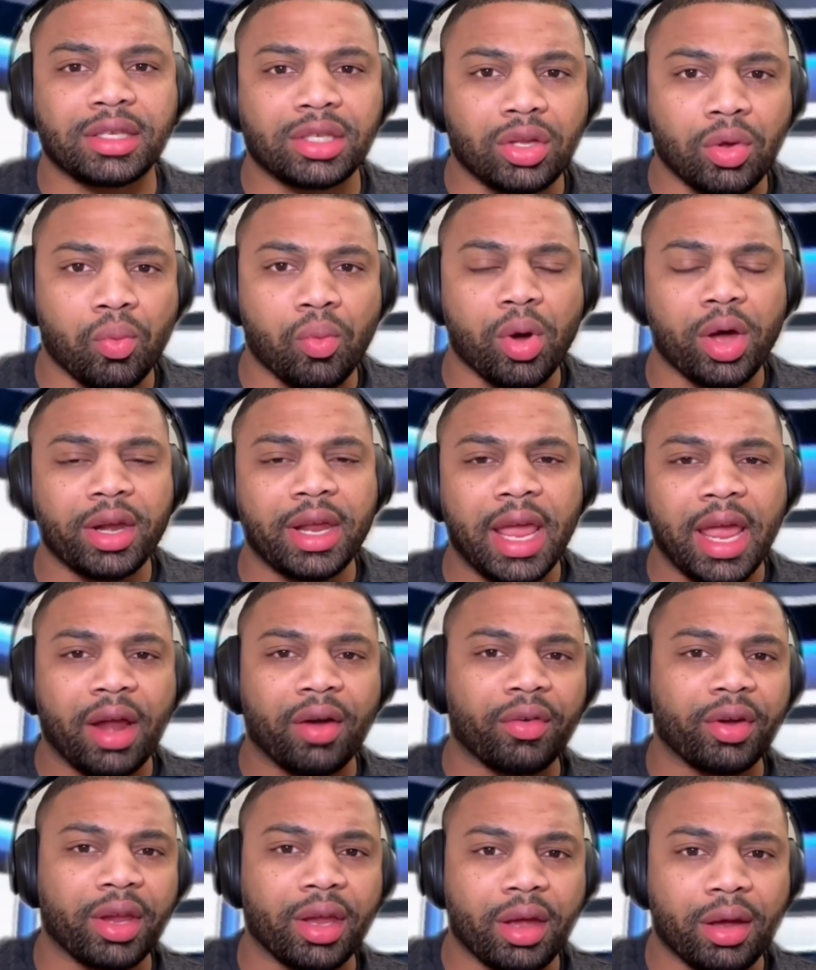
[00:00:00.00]
the one
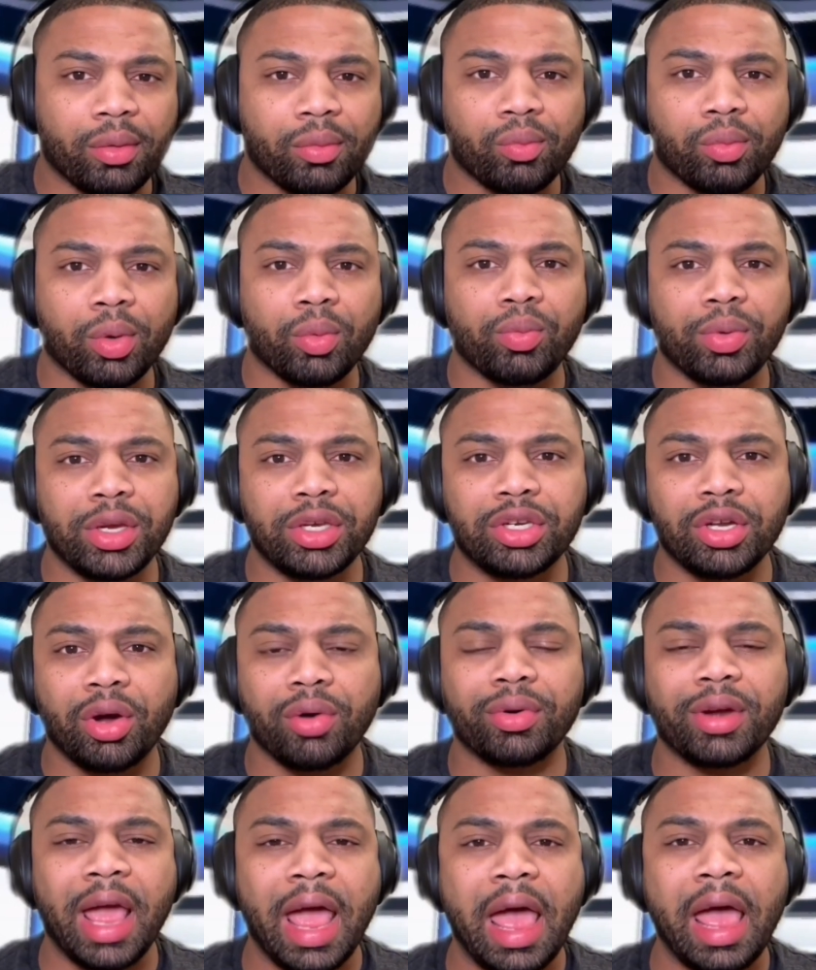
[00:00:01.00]
area where we
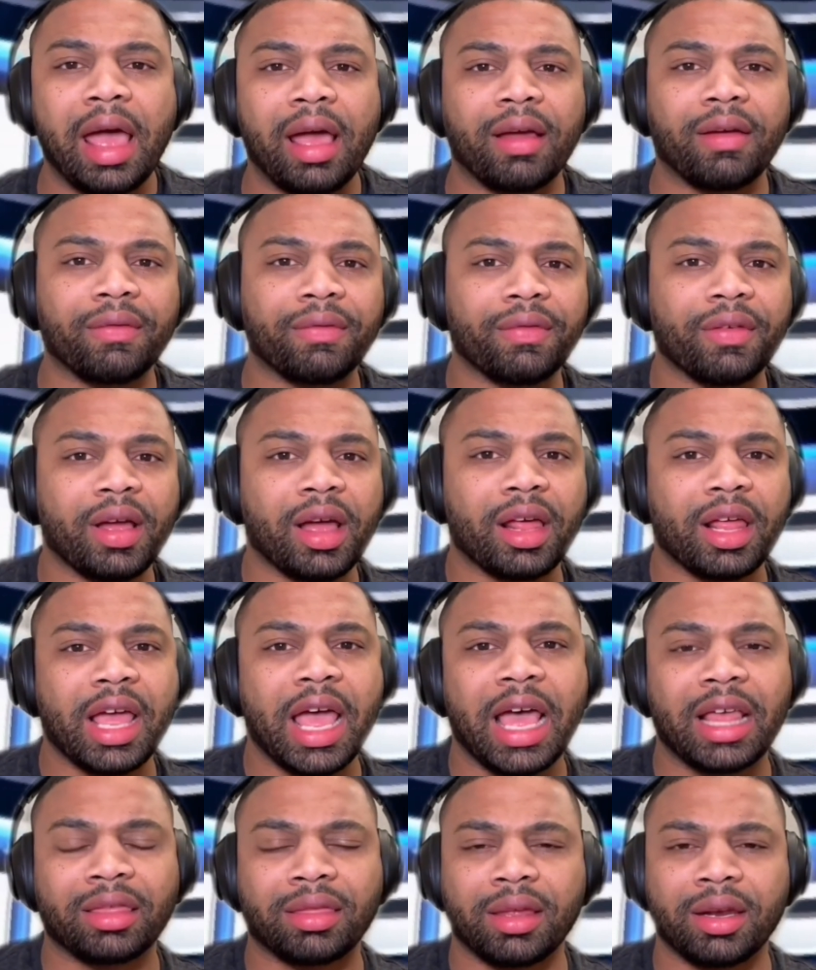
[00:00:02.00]
don't have
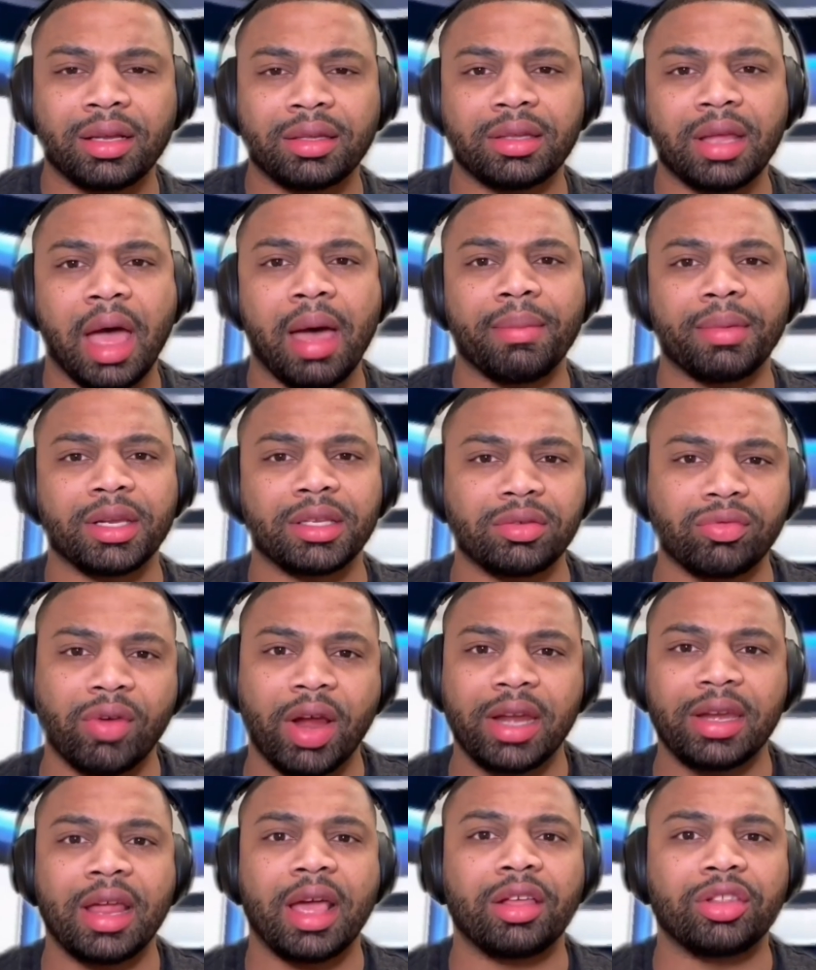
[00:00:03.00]
athletic dominance.
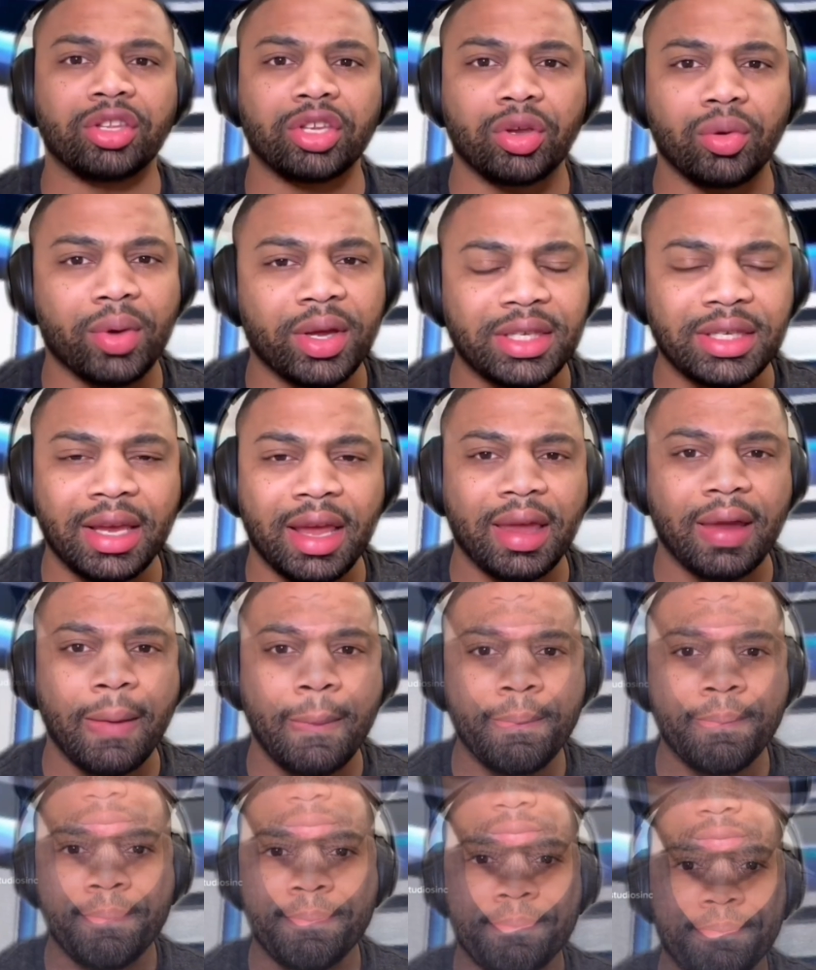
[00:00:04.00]
Right now, the USA
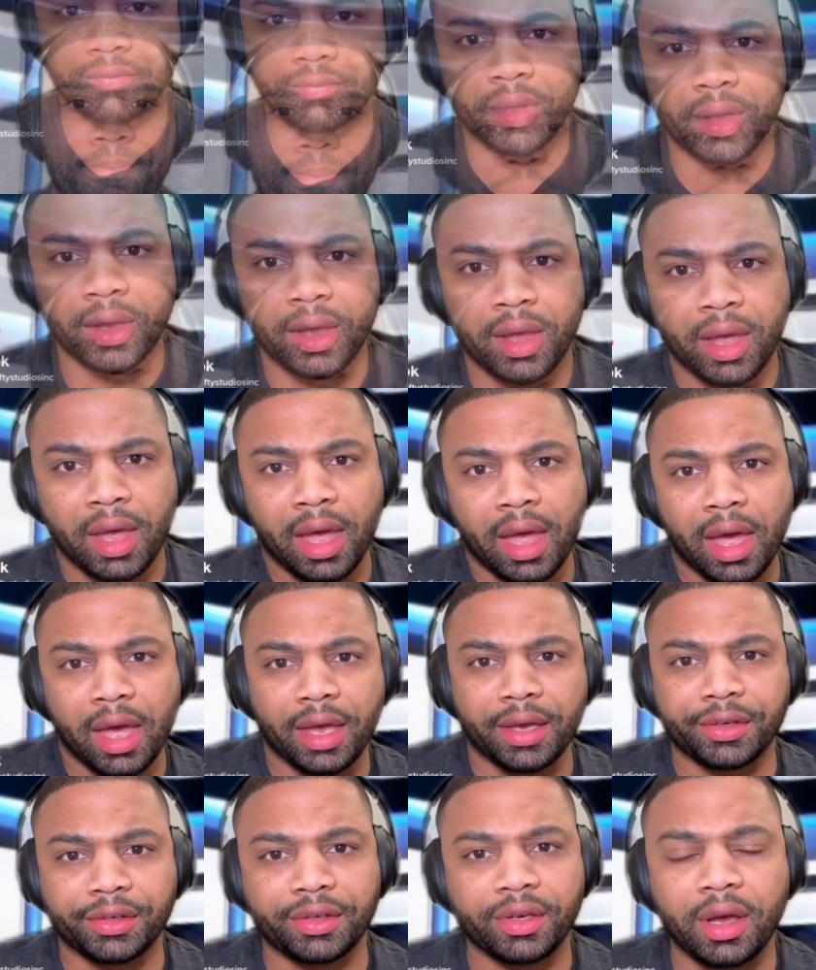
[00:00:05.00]

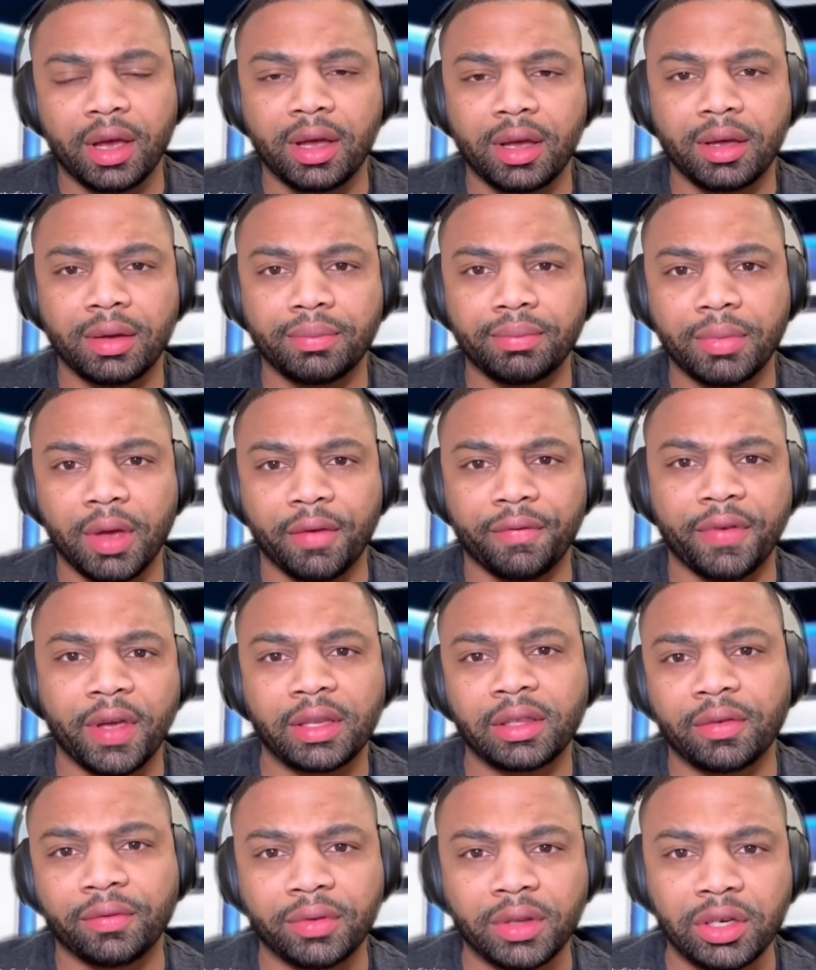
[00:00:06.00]
has
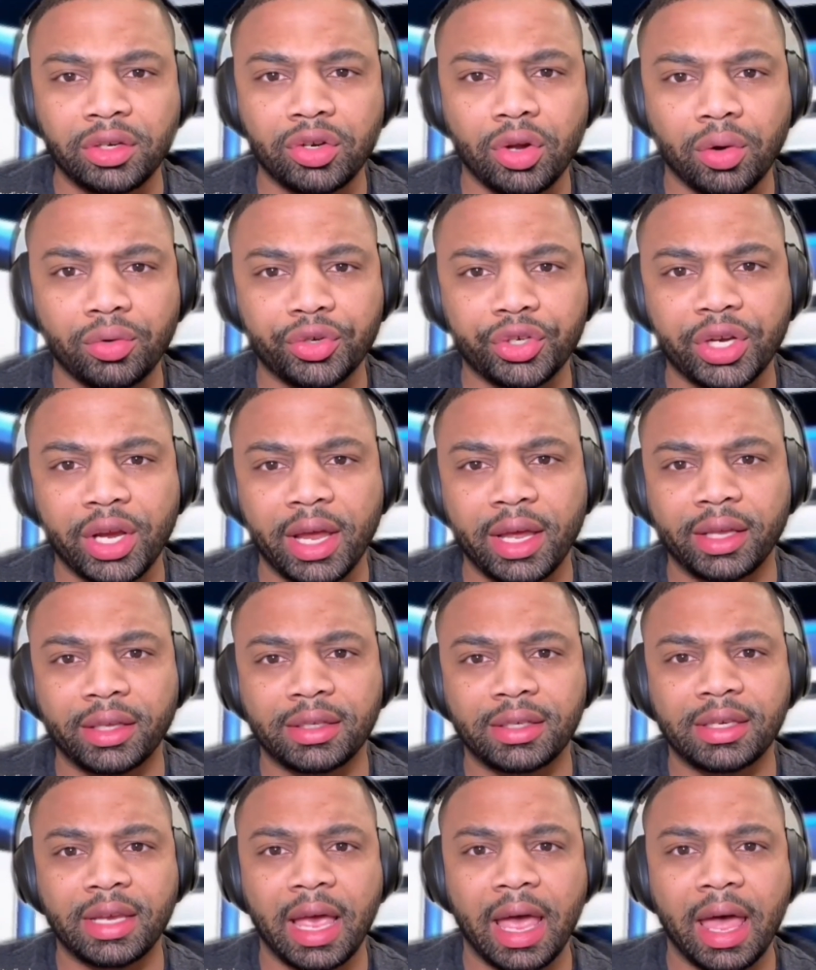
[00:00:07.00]
effectively no
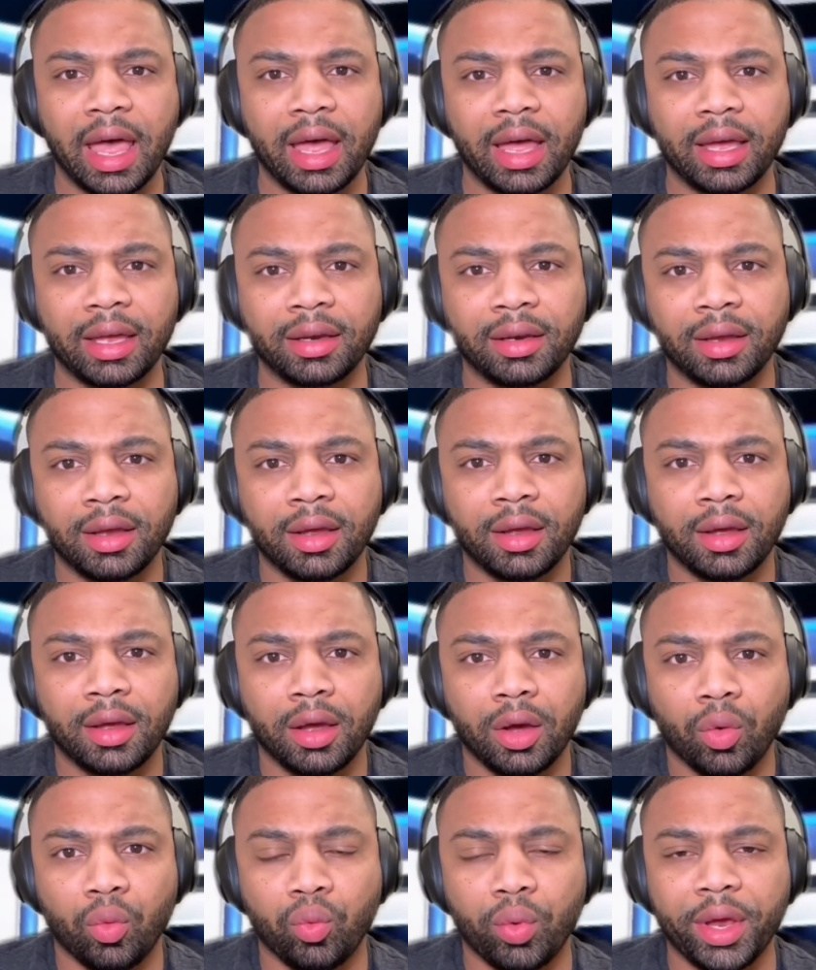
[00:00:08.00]
chance at
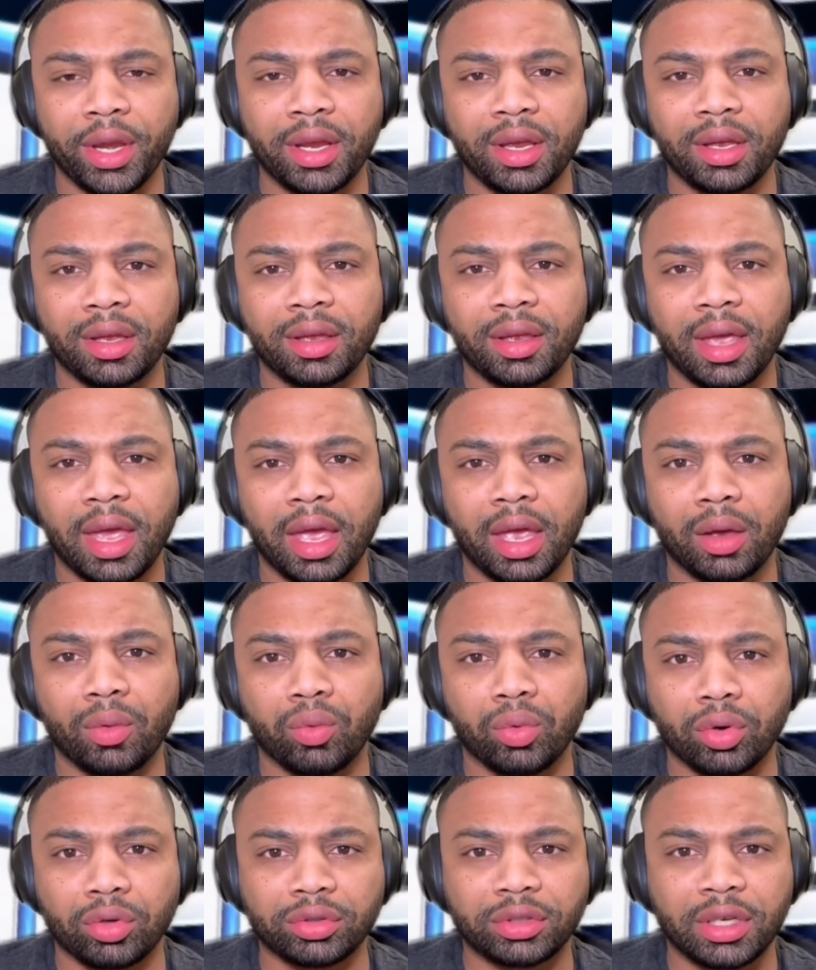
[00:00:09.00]
winning a
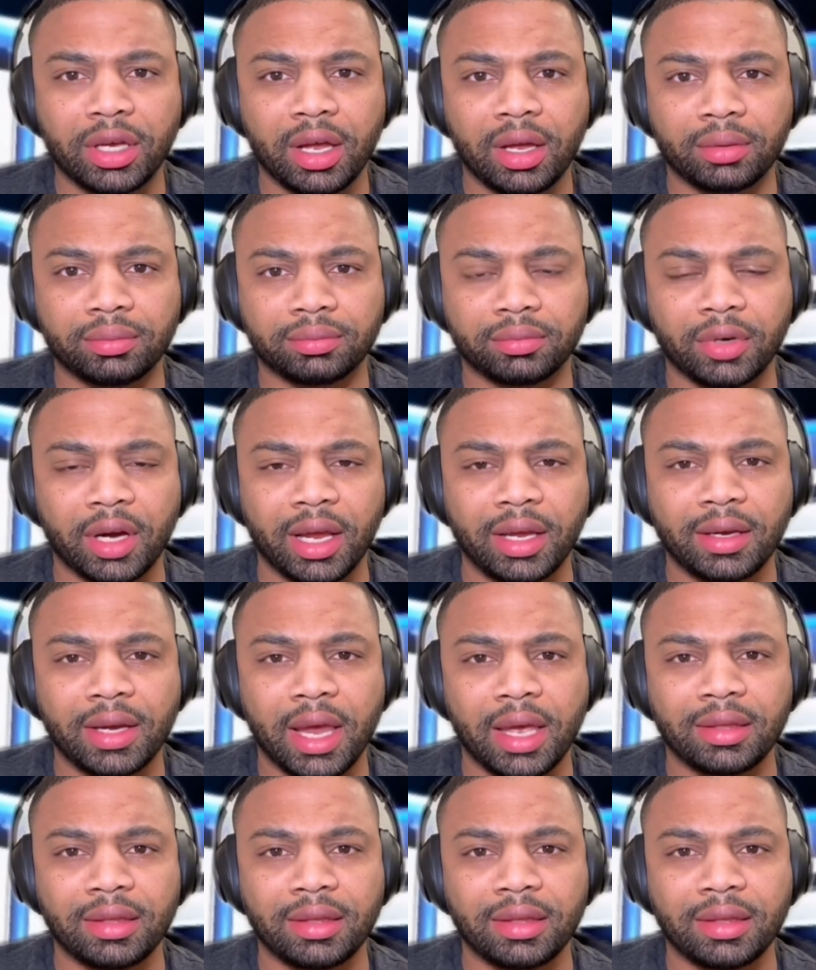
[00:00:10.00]
World Cup, right?